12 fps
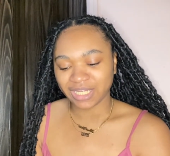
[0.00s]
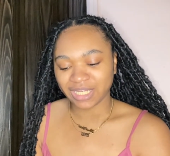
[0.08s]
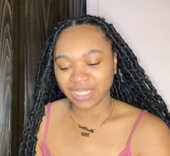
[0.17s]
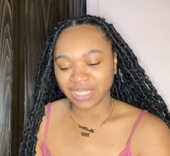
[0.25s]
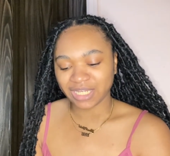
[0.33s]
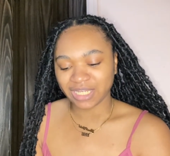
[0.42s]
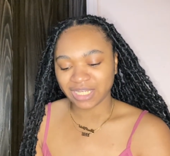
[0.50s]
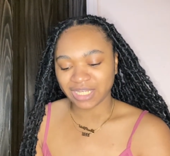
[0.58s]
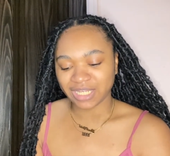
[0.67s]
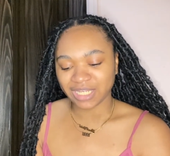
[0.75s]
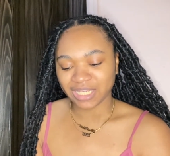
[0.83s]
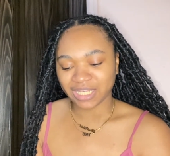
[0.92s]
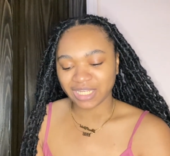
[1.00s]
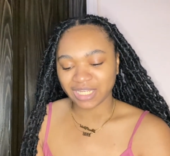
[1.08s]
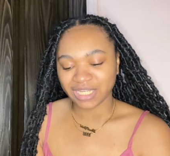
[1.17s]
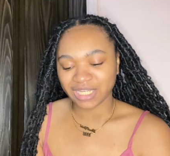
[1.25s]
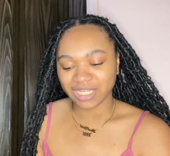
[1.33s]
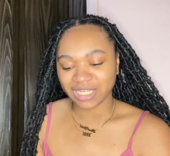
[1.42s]

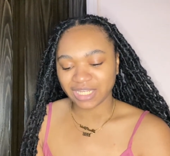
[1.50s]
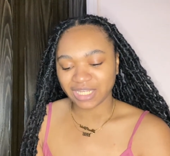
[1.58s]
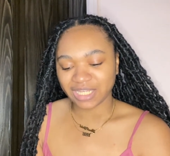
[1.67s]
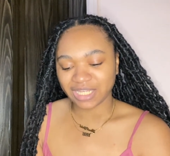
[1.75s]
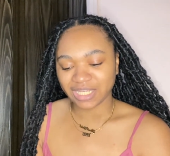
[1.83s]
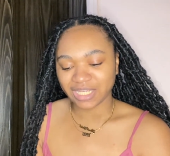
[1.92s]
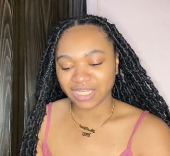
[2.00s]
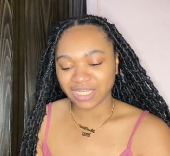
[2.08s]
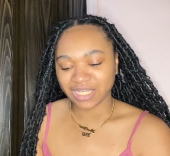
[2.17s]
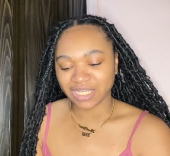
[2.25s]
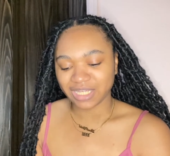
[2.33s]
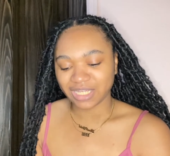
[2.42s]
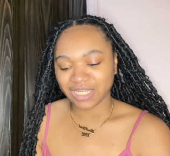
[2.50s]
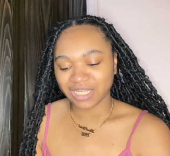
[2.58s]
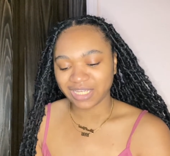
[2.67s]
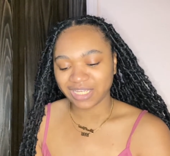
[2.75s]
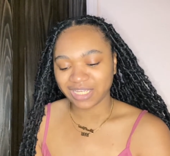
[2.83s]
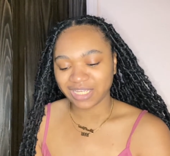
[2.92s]

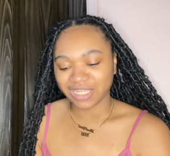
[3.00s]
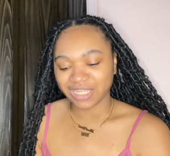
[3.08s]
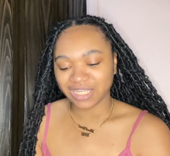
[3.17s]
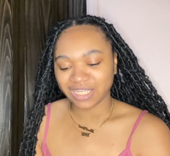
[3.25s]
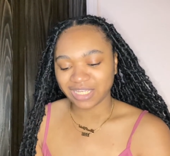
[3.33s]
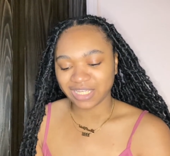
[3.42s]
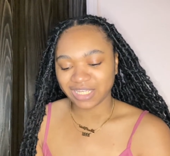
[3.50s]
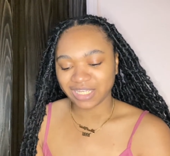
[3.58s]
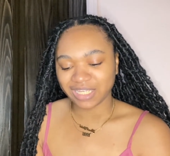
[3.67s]
(silence)